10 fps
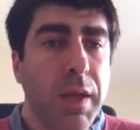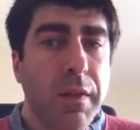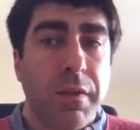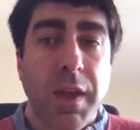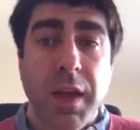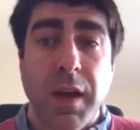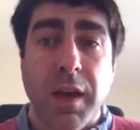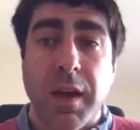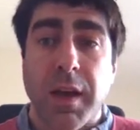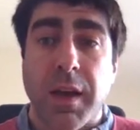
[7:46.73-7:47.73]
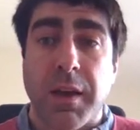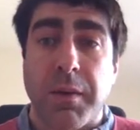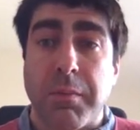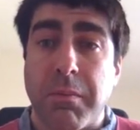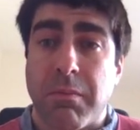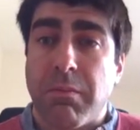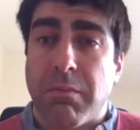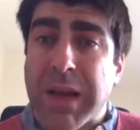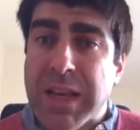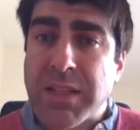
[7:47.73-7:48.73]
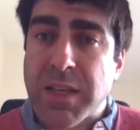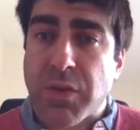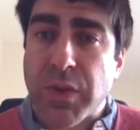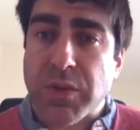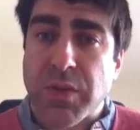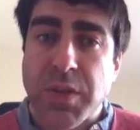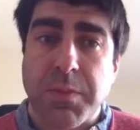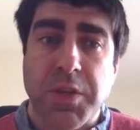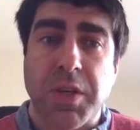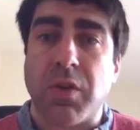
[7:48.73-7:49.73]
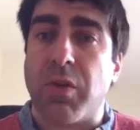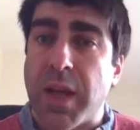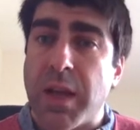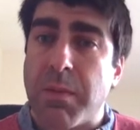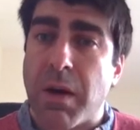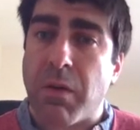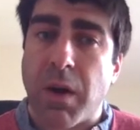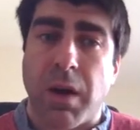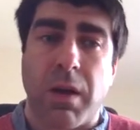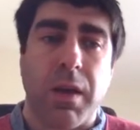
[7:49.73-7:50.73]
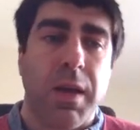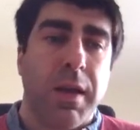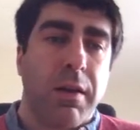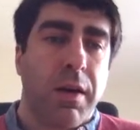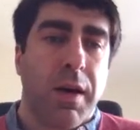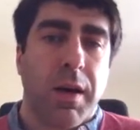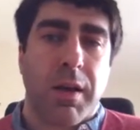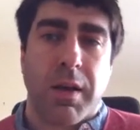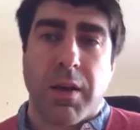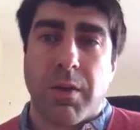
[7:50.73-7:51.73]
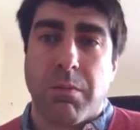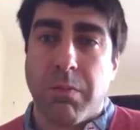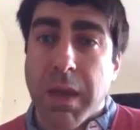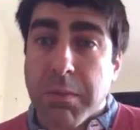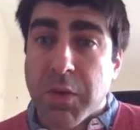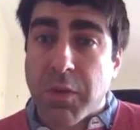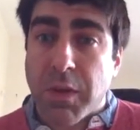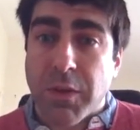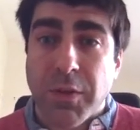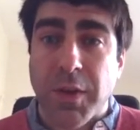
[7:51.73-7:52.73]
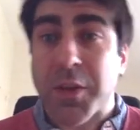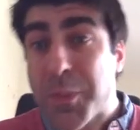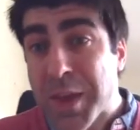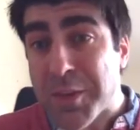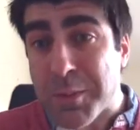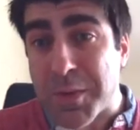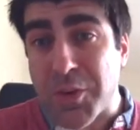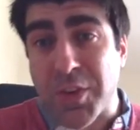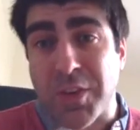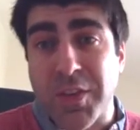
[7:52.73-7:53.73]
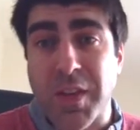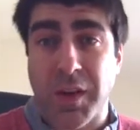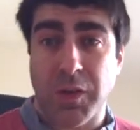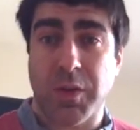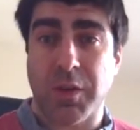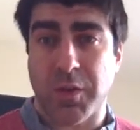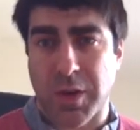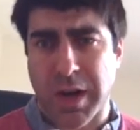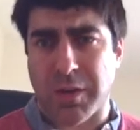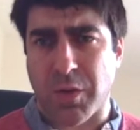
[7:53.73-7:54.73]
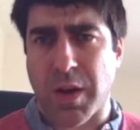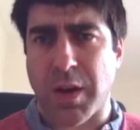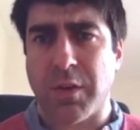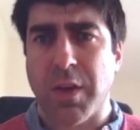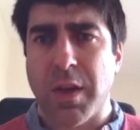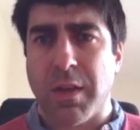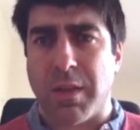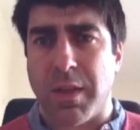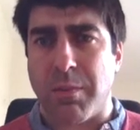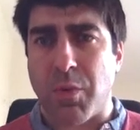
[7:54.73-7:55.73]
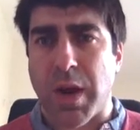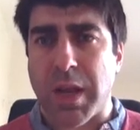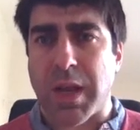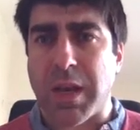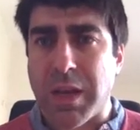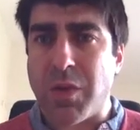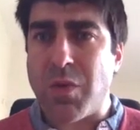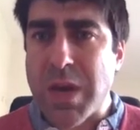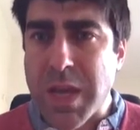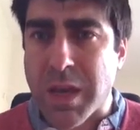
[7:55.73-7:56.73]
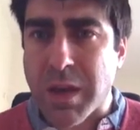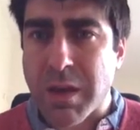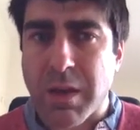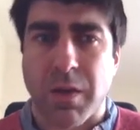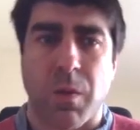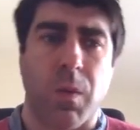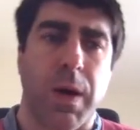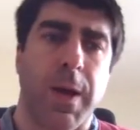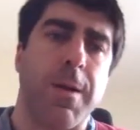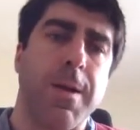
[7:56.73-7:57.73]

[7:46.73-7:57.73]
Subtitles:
They are magnetic resonance imaging, or MRI, are big machines, expensive machines that allows us to characterize the brain in a unique way.